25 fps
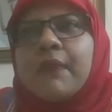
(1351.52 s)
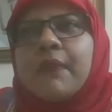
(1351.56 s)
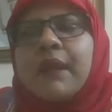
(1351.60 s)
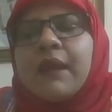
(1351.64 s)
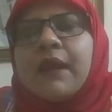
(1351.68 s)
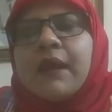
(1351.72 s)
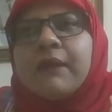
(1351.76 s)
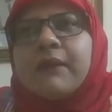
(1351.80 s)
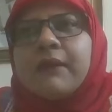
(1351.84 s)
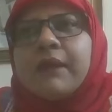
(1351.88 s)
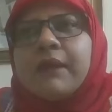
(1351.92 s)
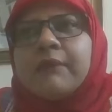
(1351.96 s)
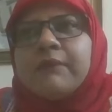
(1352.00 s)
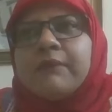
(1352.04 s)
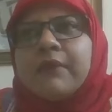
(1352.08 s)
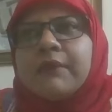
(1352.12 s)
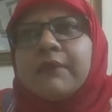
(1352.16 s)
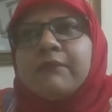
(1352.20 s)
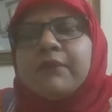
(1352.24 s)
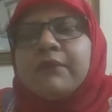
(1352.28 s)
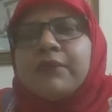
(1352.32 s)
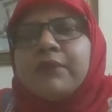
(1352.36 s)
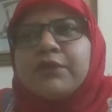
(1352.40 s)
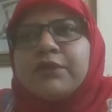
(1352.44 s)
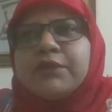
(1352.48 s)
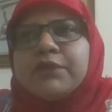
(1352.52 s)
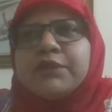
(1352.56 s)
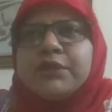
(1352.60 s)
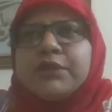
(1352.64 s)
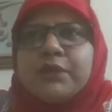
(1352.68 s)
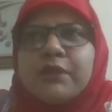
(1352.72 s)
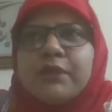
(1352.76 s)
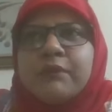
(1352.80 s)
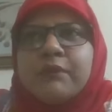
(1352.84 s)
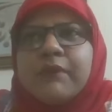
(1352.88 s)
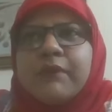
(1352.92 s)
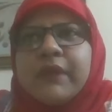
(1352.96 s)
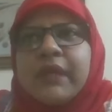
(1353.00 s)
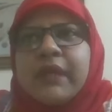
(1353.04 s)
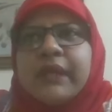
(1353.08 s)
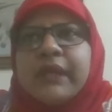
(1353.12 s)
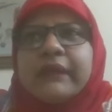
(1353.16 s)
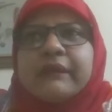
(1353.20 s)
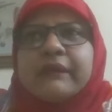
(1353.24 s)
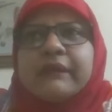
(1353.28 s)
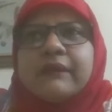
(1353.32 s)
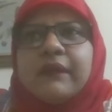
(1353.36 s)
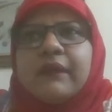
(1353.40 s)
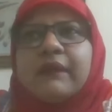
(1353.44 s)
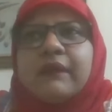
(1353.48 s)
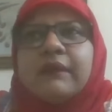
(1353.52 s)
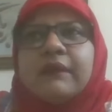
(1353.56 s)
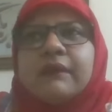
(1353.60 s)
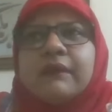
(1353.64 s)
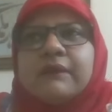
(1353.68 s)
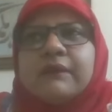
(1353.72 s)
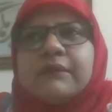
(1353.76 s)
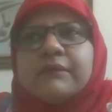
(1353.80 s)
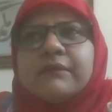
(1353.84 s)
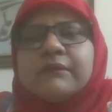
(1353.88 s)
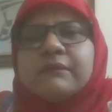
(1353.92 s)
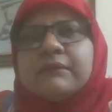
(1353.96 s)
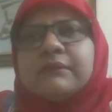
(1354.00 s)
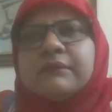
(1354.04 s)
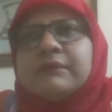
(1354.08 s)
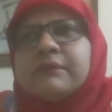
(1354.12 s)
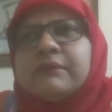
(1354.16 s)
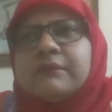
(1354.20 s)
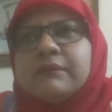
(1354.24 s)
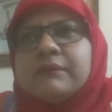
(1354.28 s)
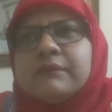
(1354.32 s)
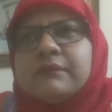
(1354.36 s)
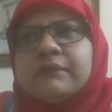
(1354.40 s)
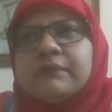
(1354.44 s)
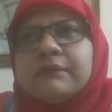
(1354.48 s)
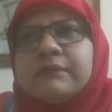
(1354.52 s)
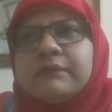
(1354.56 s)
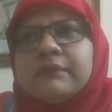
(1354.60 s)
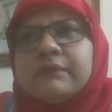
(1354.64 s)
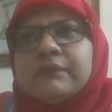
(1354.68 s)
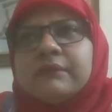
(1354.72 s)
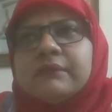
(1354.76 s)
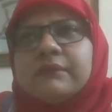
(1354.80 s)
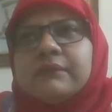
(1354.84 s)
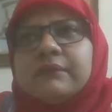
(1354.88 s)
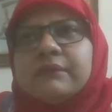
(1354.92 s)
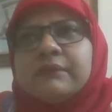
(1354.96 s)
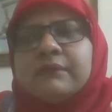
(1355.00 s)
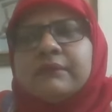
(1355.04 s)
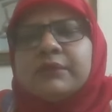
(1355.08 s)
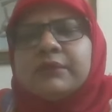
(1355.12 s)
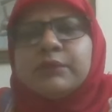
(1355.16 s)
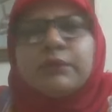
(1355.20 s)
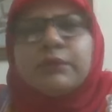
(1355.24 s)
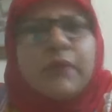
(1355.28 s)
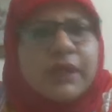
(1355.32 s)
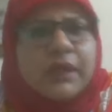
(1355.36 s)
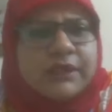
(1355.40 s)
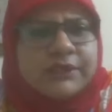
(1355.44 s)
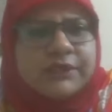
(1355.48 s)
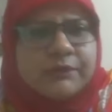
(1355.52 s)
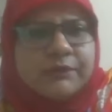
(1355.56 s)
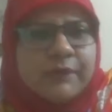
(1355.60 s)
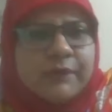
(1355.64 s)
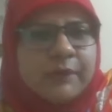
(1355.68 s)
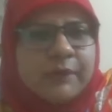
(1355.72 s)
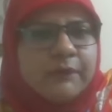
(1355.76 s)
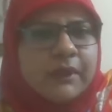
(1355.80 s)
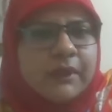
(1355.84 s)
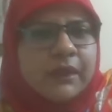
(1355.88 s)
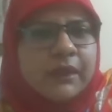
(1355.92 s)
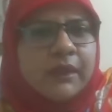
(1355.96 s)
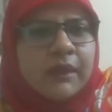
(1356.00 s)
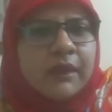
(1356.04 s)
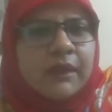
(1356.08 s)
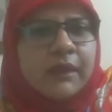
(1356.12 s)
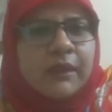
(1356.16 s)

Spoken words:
I'm not sure, but I think 2 hours maybe.